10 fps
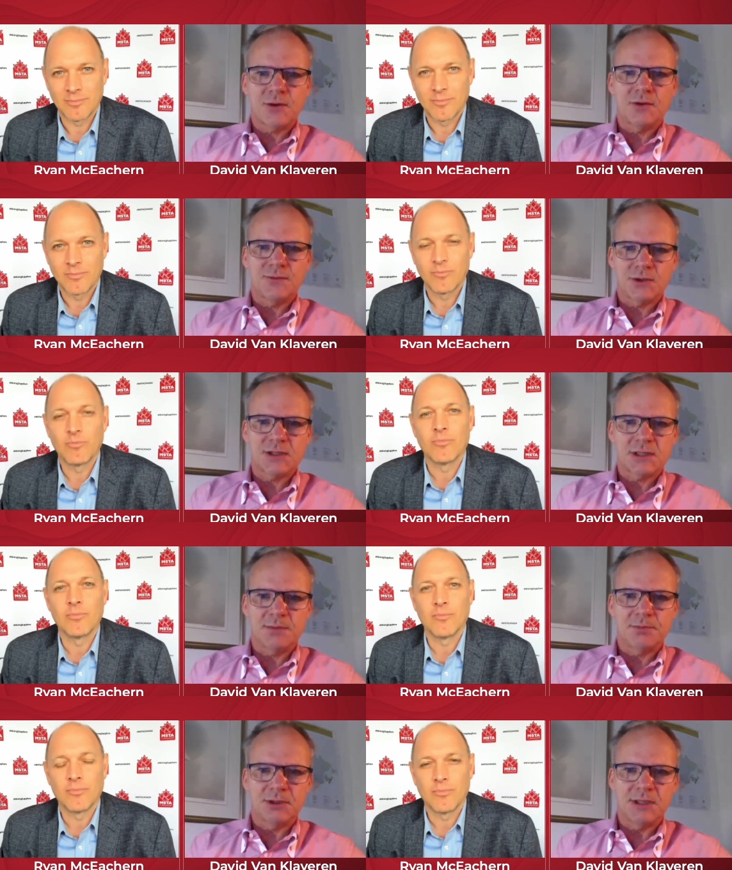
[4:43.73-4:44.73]
Speaker 1: in the first
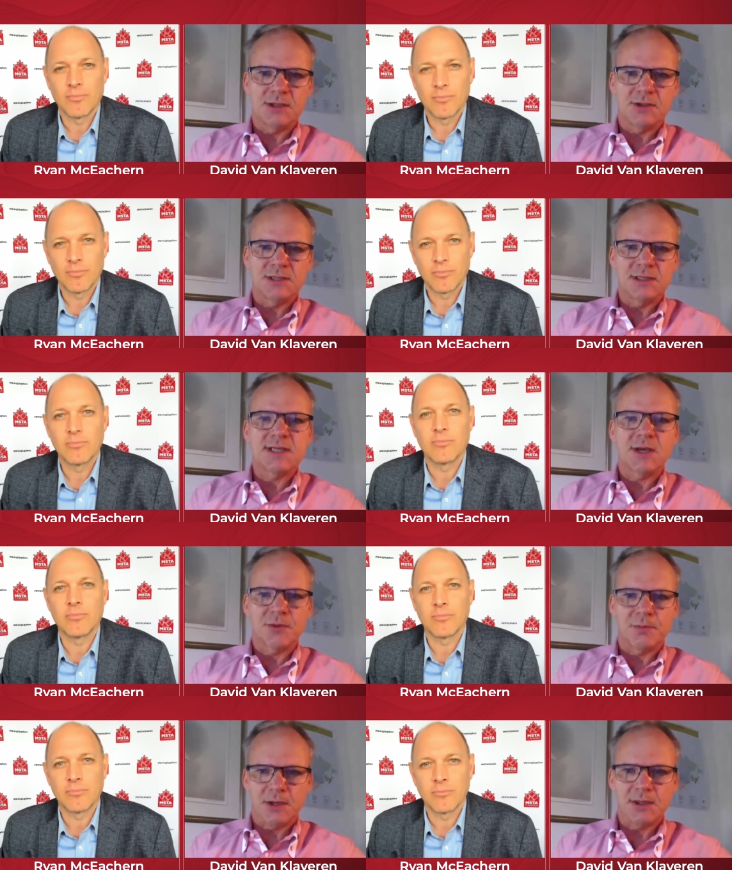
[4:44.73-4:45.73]
couple years in
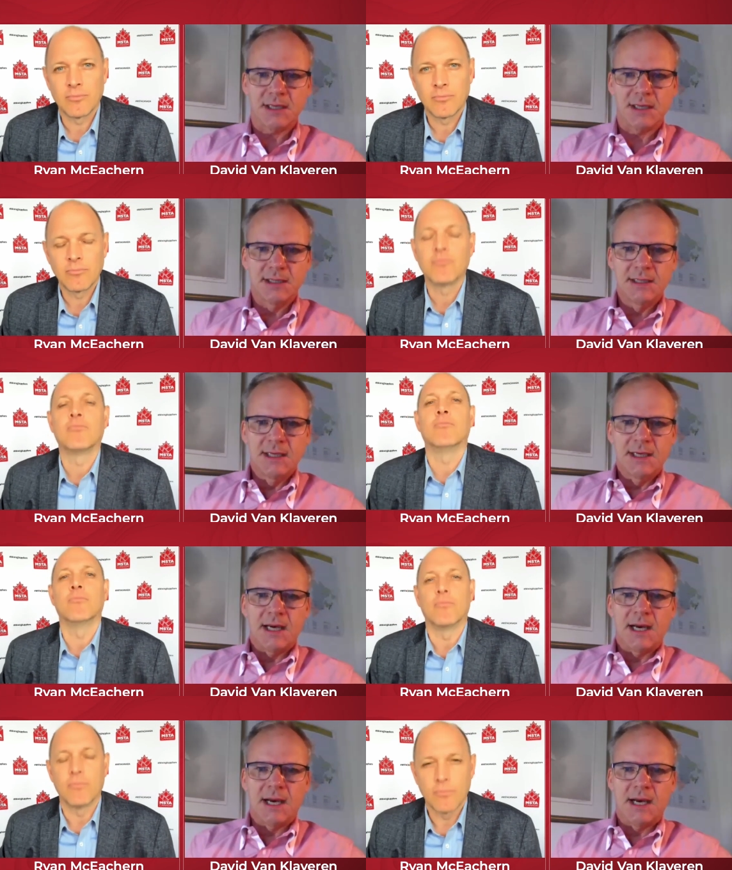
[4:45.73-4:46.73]
south america
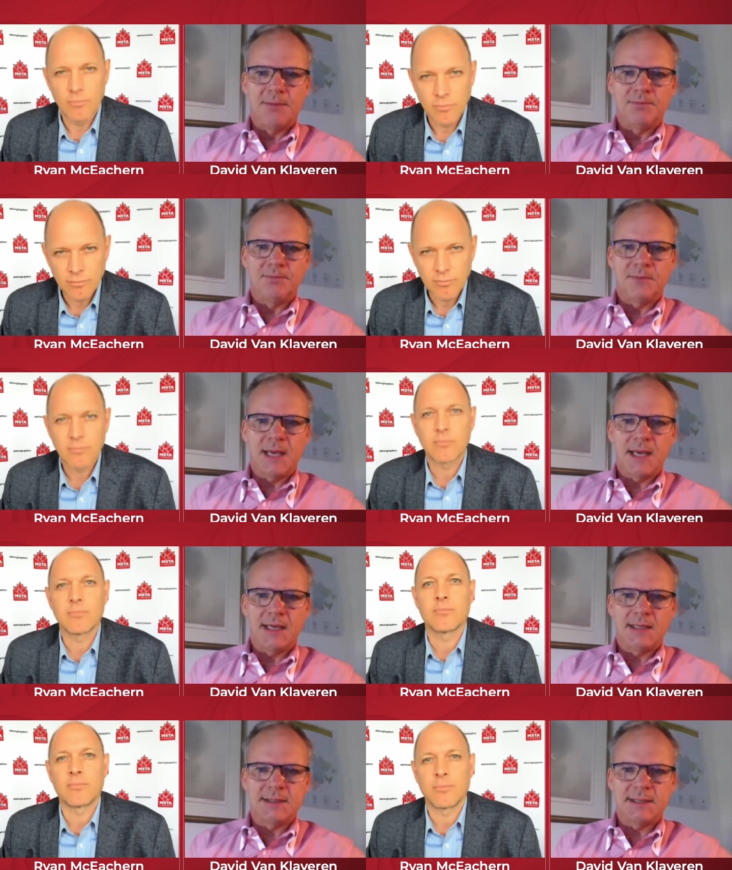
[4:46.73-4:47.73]
Hmm. Um,
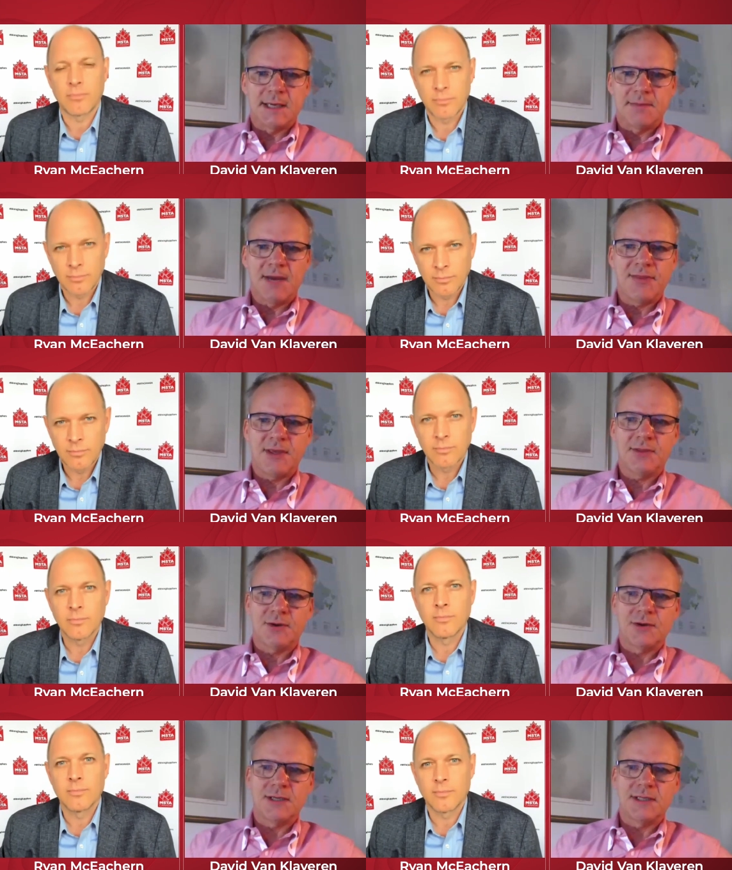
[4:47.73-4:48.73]
and uh, I think
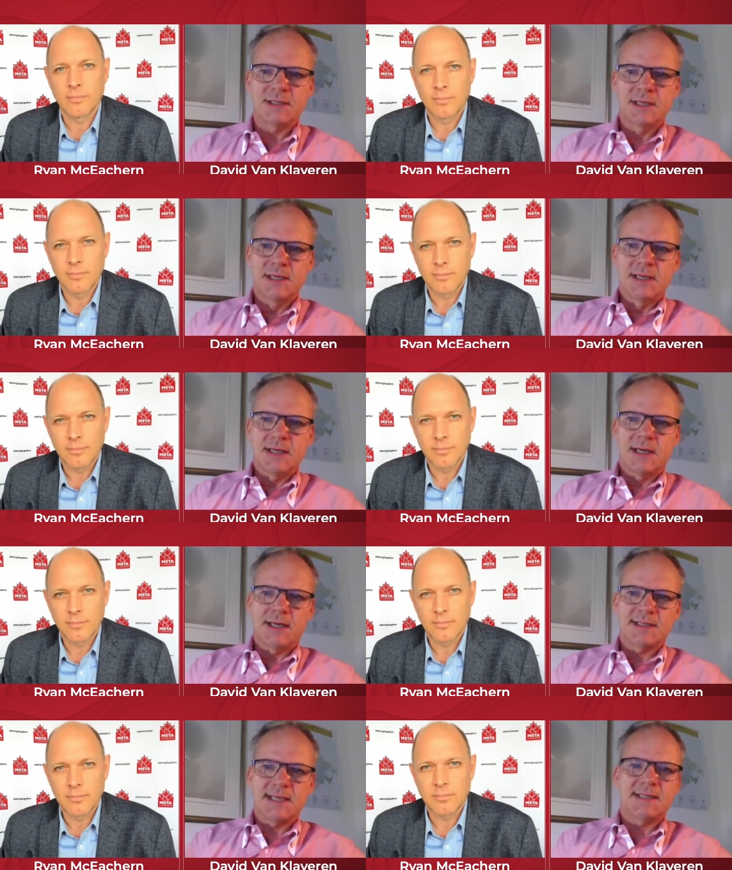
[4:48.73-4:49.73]
there is
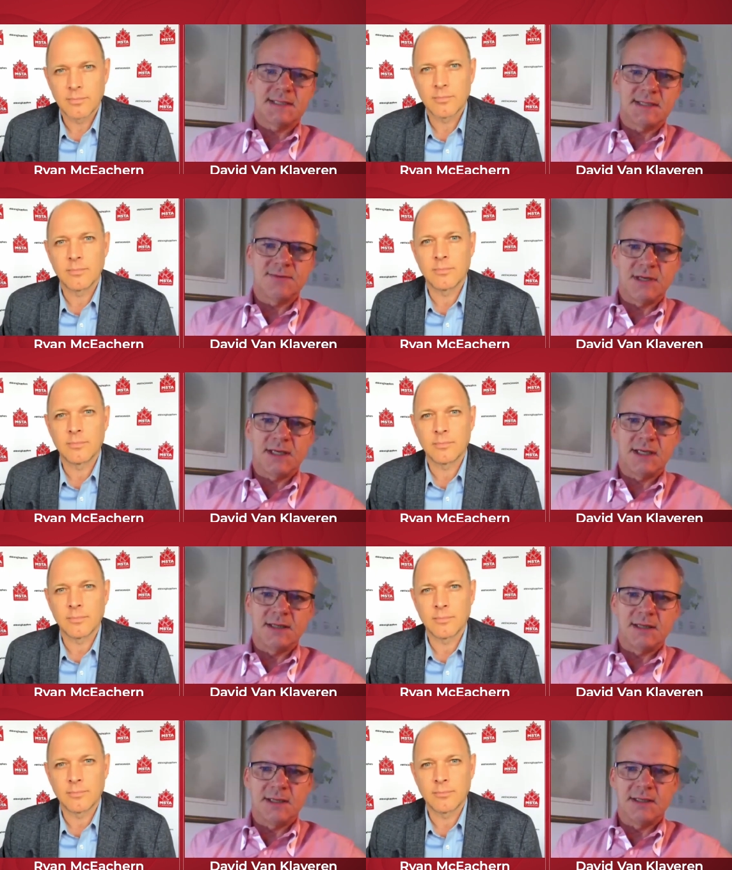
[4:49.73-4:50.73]
a sensitivity
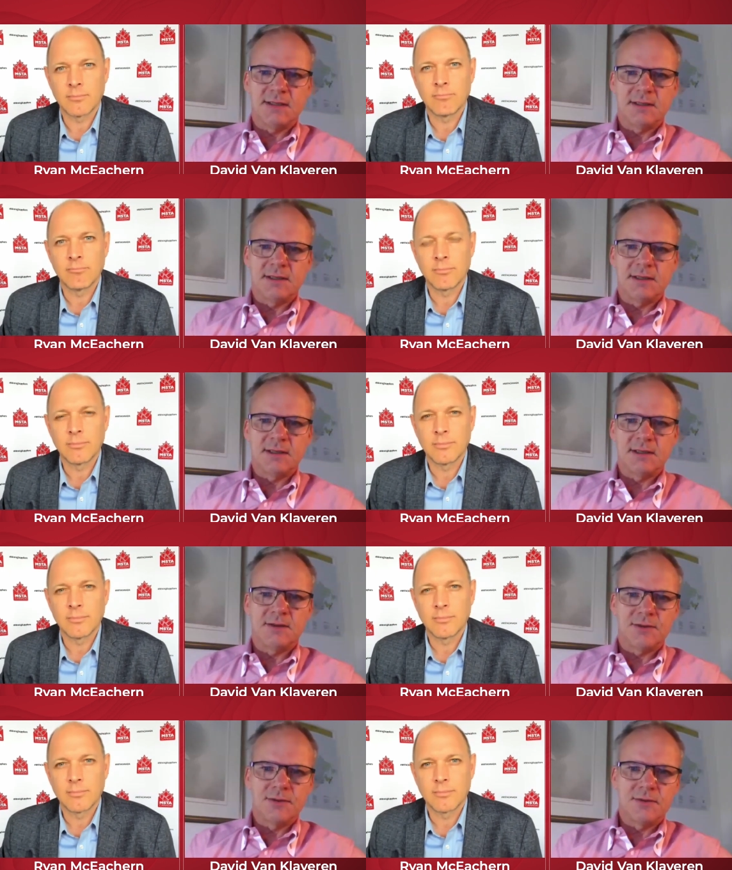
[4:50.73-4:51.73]
in, in,
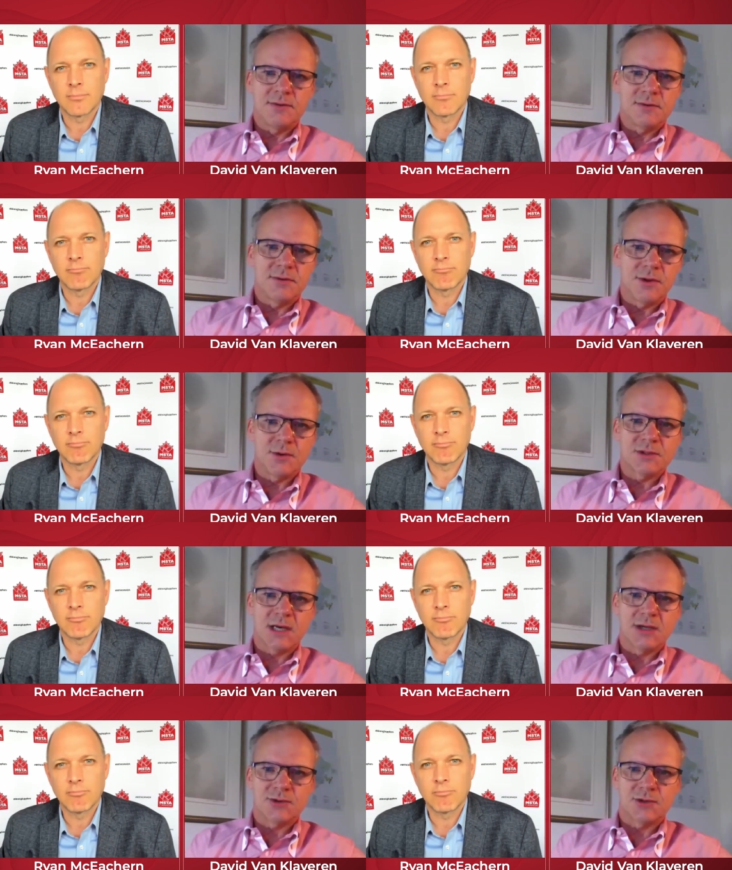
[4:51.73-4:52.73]
in those
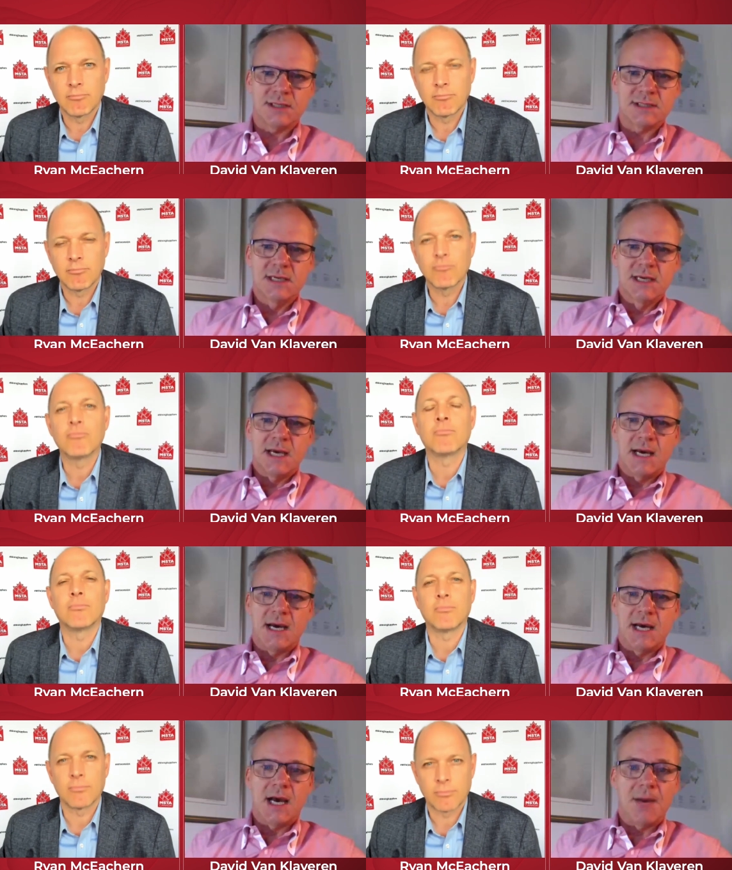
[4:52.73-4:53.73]
countries
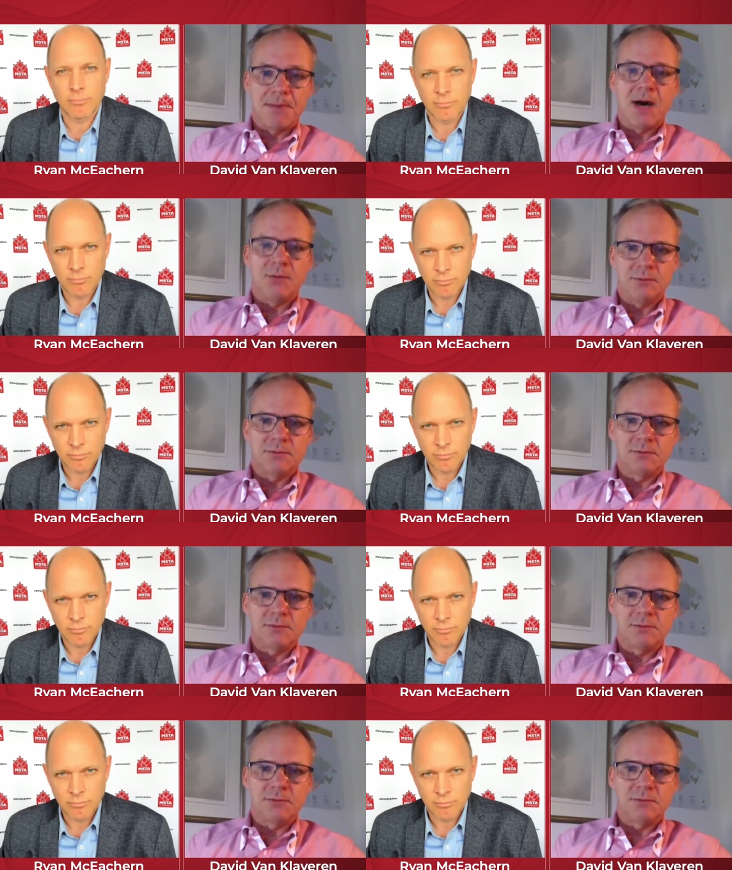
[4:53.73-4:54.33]
uh, about